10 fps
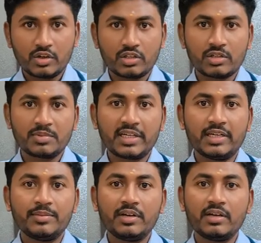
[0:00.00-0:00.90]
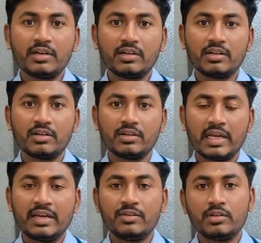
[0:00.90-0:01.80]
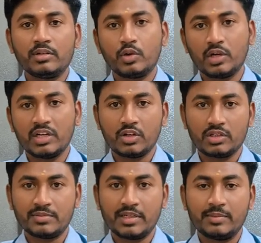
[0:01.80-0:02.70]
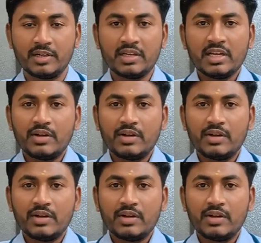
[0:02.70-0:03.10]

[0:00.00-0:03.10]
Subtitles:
cause of the edema and local cause of the edema.